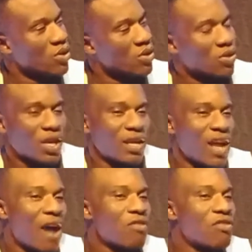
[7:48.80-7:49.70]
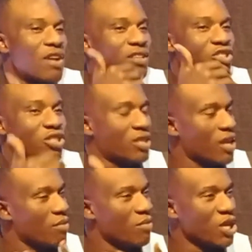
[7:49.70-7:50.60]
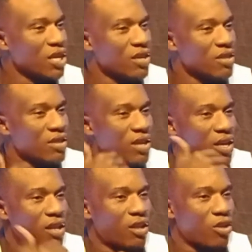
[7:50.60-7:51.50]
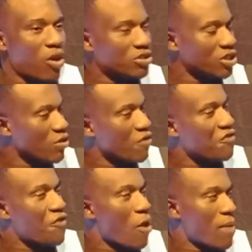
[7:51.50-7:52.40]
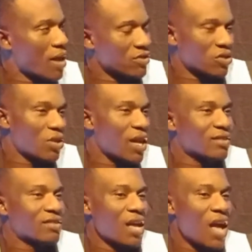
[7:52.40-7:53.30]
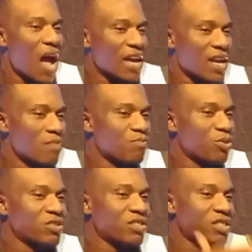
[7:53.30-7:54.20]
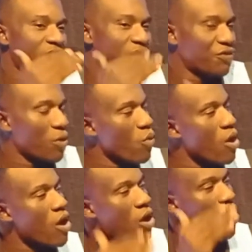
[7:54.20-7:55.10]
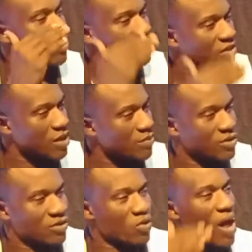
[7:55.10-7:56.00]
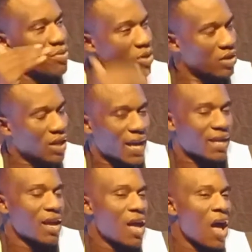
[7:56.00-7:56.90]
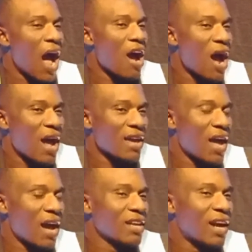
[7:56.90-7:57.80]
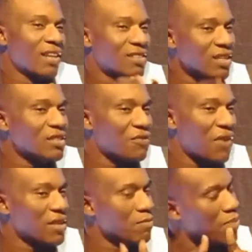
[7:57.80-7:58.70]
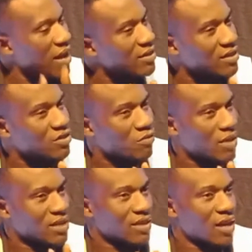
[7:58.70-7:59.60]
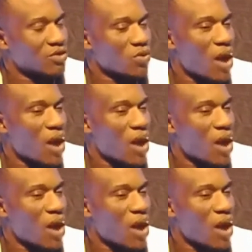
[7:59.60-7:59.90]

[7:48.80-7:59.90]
then arrange them in a logical format so that I can proceed from one concept to another. Like I identify the patterns of my title,